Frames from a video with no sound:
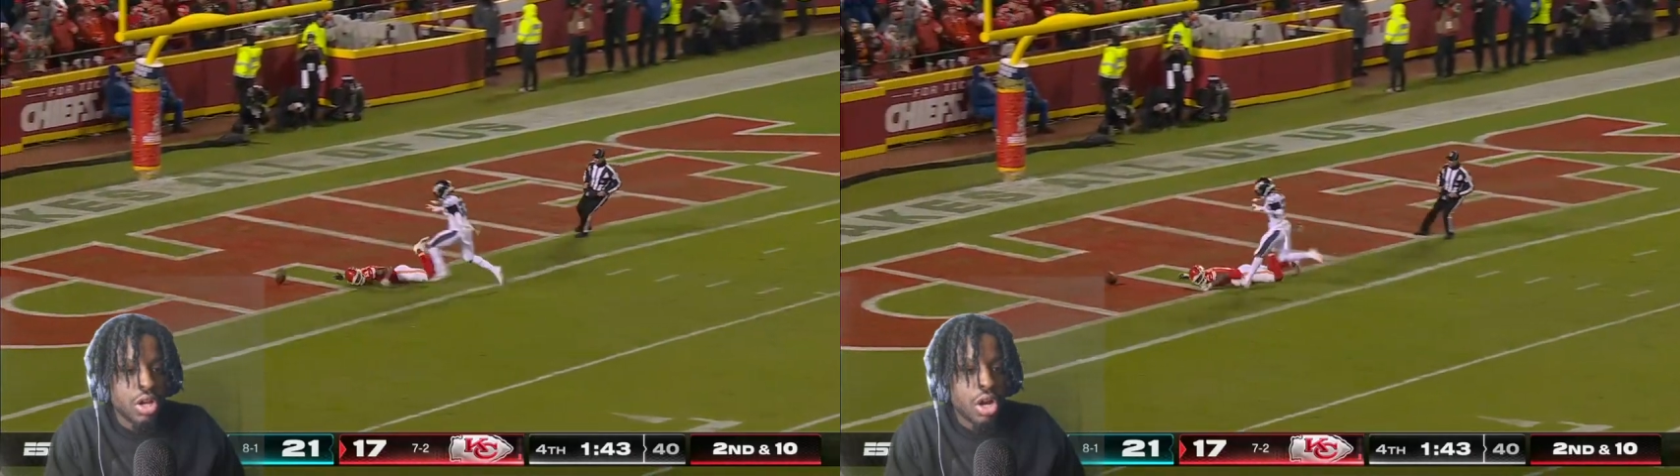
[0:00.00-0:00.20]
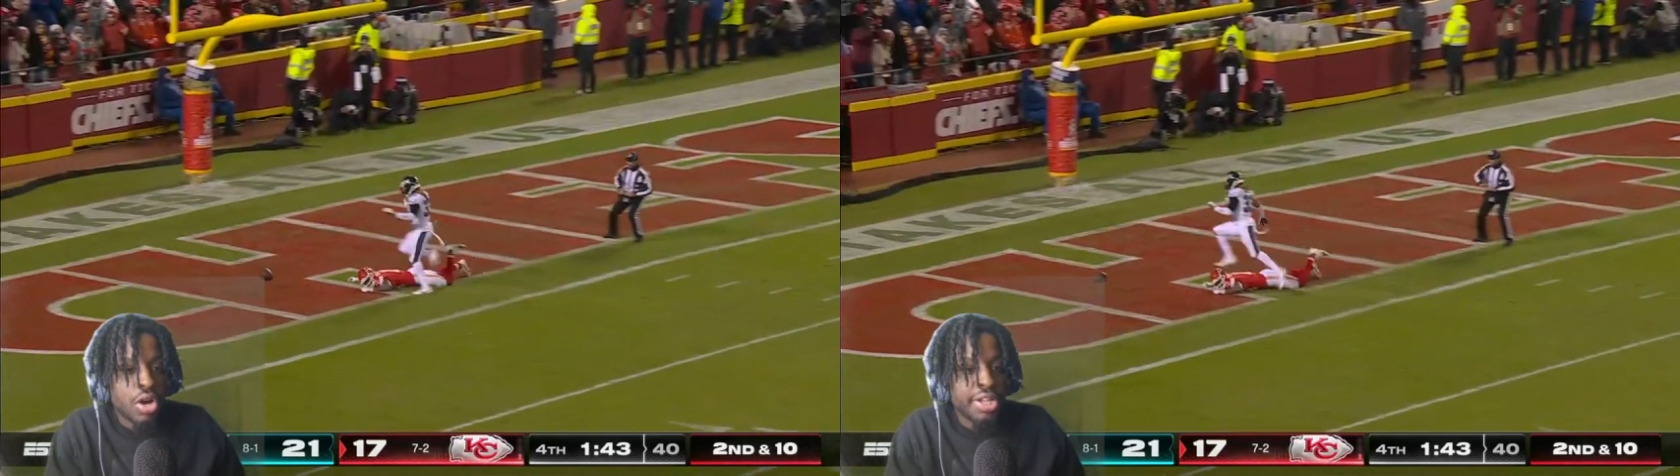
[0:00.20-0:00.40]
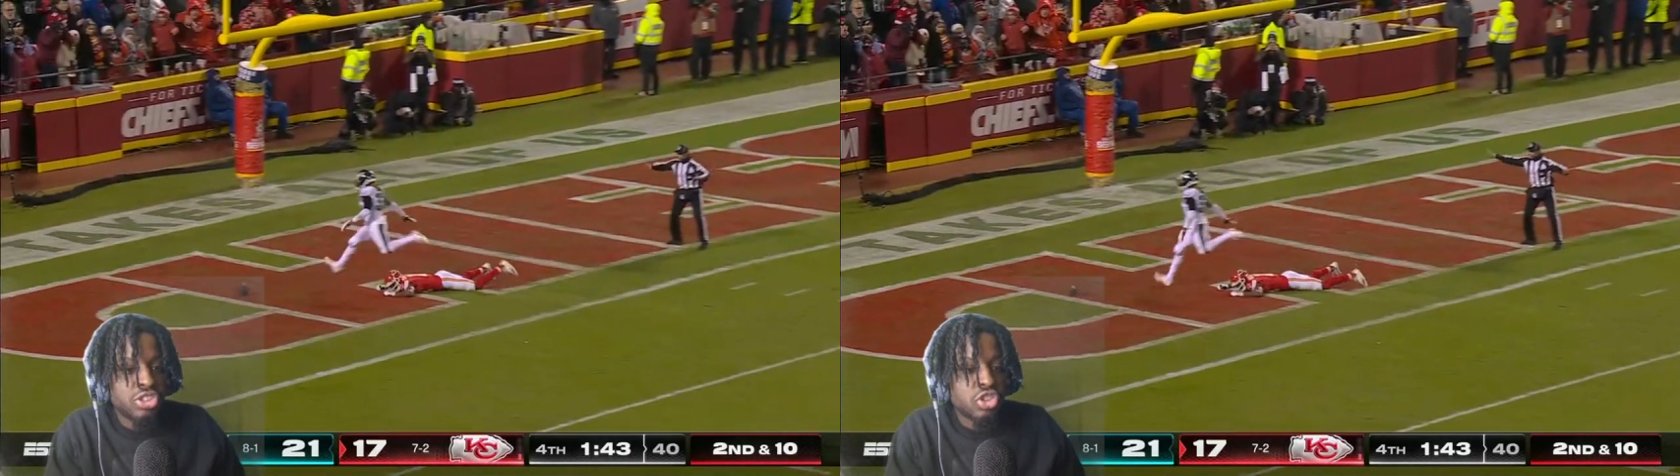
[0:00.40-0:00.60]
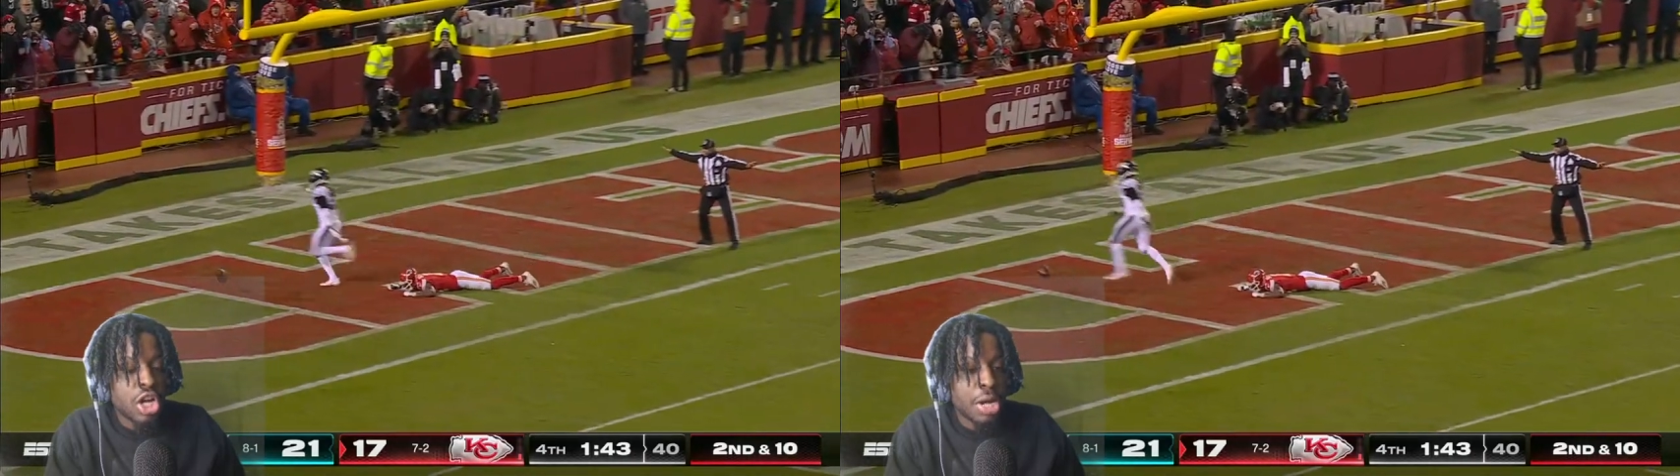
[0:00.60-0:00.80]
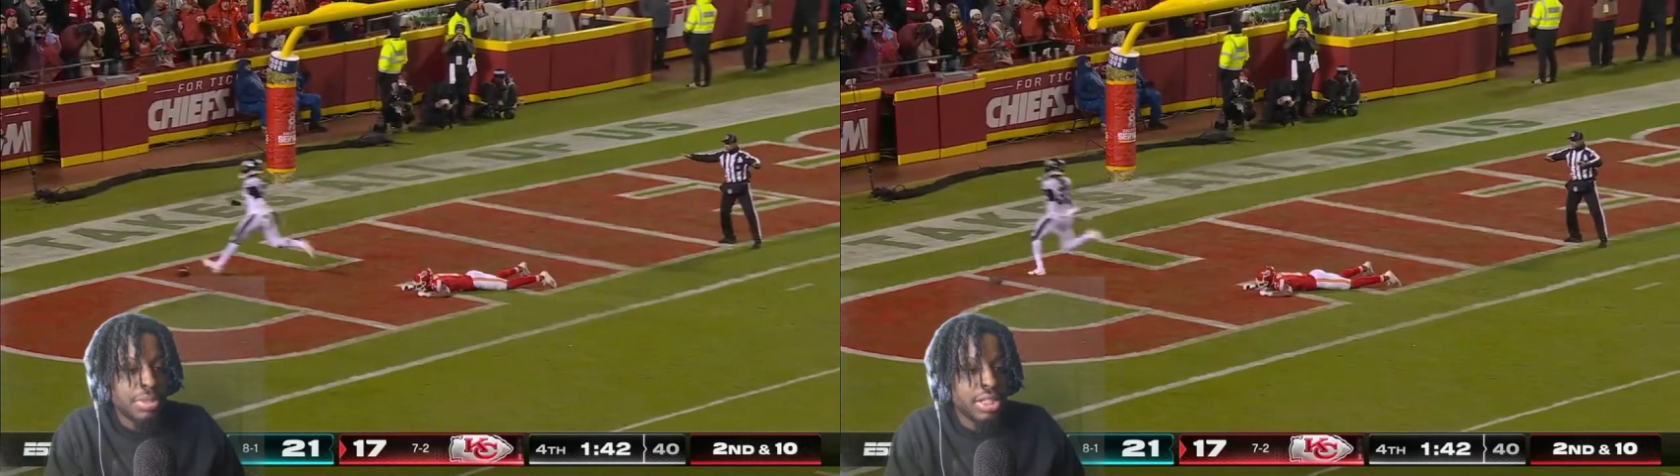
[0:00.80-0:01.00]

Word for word: Oh, he dropped